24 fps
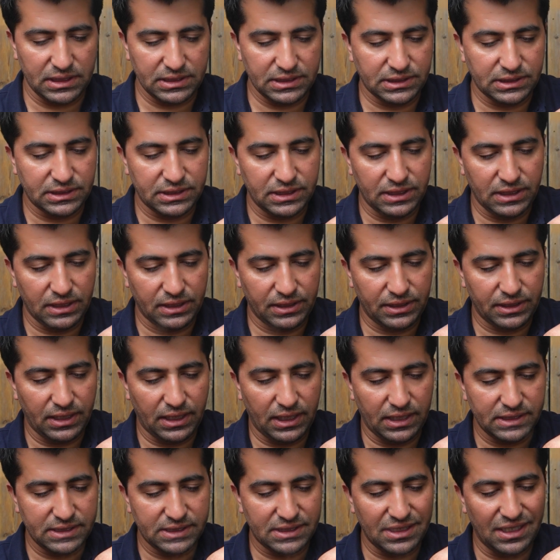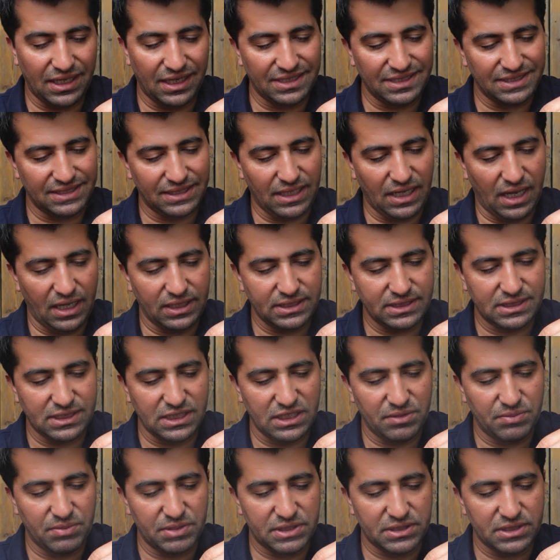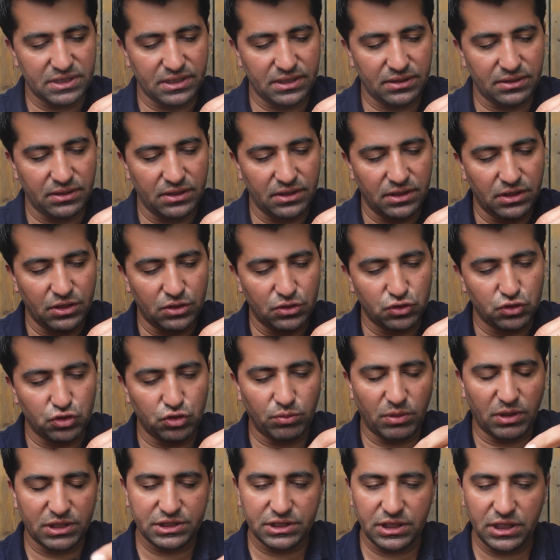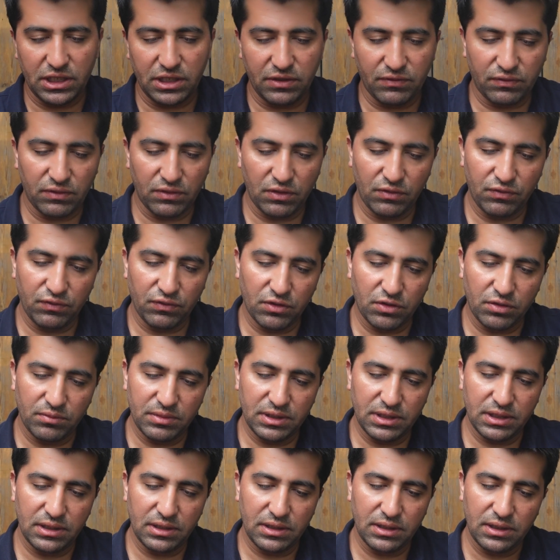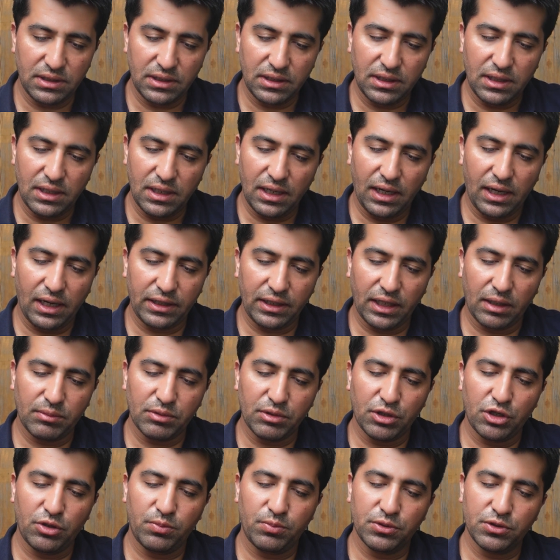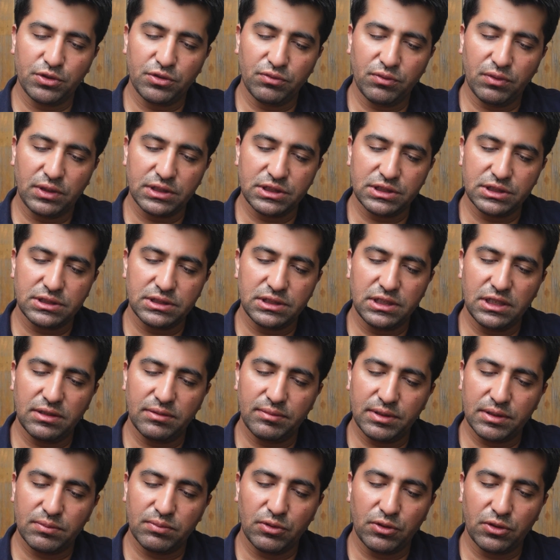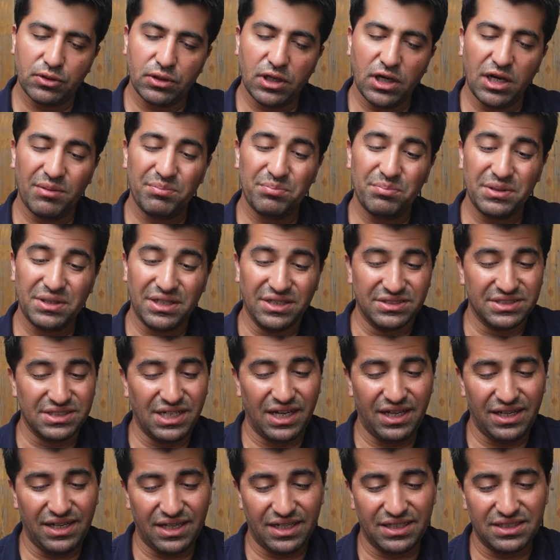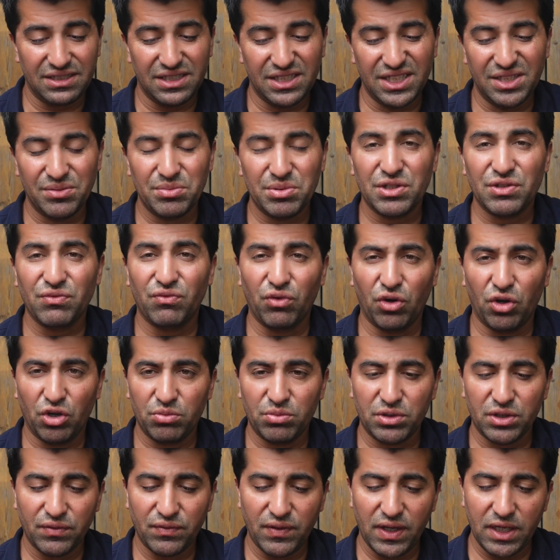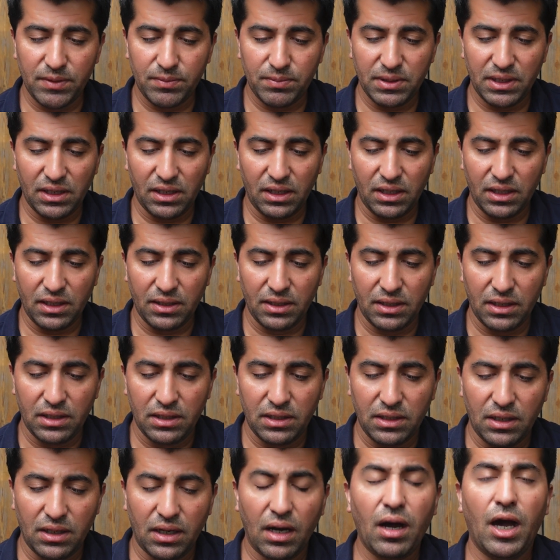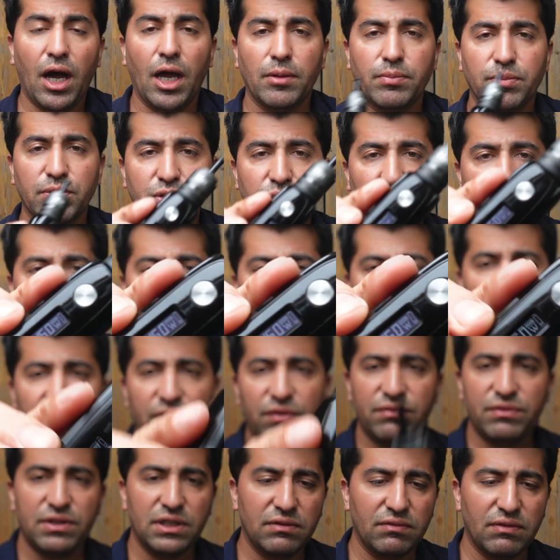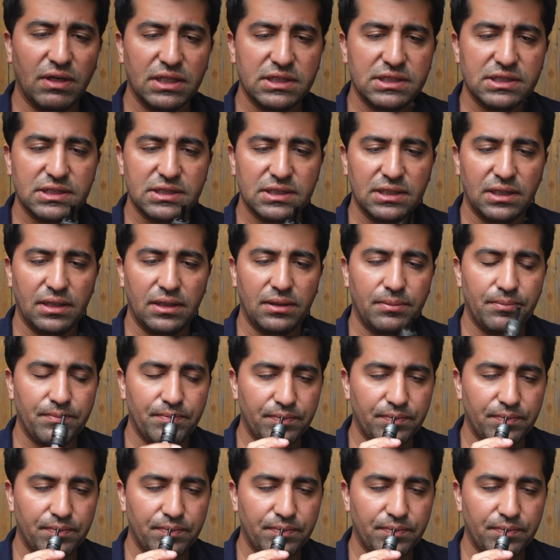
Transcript: It's really nice. It's a little bit too much airflow for me, and I'm gonna put the wattage a little bit more up because I like it a little bit warmer vaping. I put on the 15 watts.